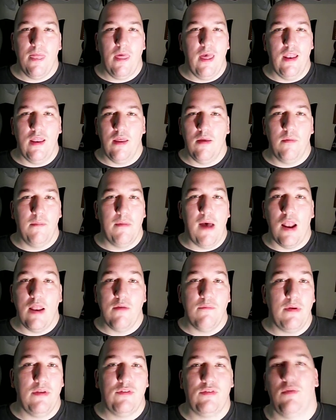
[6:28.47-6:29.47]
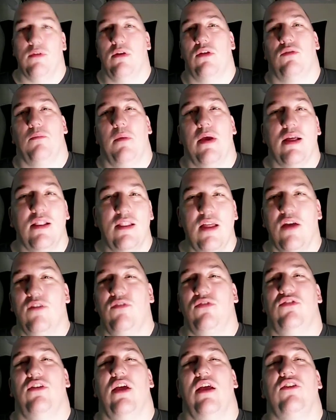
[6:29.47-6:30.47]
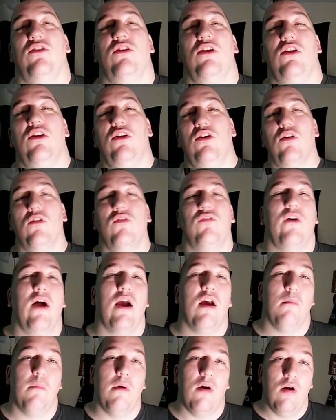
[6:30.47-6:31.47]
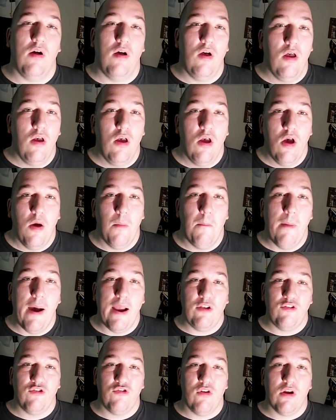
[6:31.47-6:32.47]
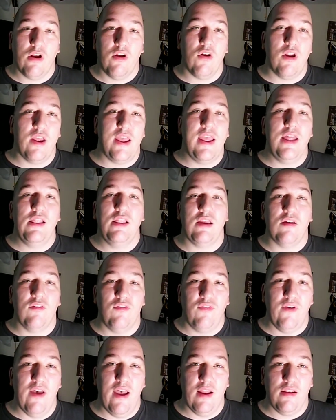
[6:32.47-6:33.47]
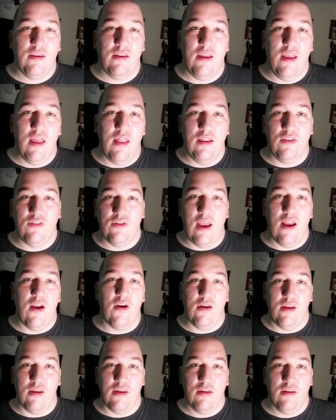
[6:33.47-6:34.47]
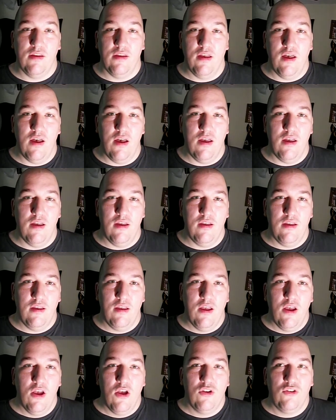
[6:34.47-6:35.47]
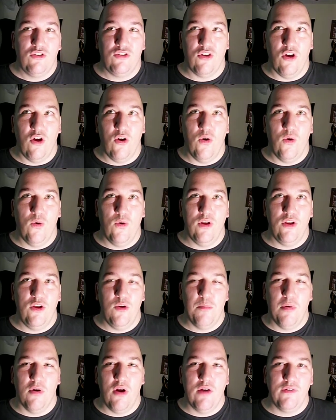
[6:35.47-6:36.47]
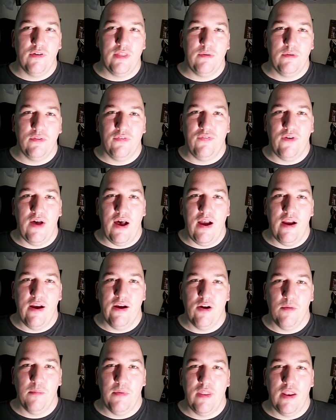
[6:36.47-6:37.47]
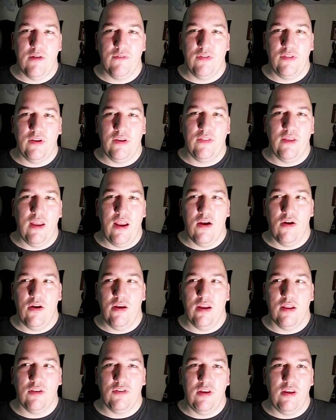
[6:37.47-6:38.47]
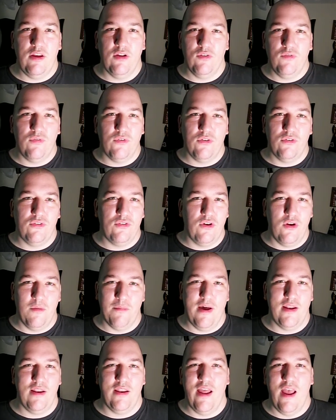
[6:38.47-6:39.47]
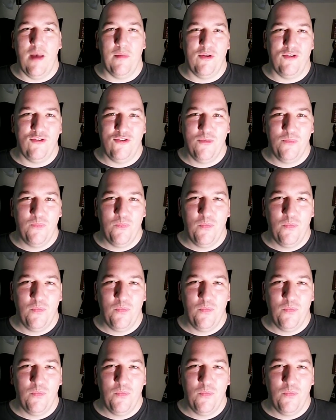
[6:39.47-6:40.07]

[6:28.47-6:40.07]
and it might even be something that doesn't make a lot of sense. Your Fireball might trigger a healing effect in its area. So you burn everything with fire, but then everything in the area gets healed for a certain amount of damage.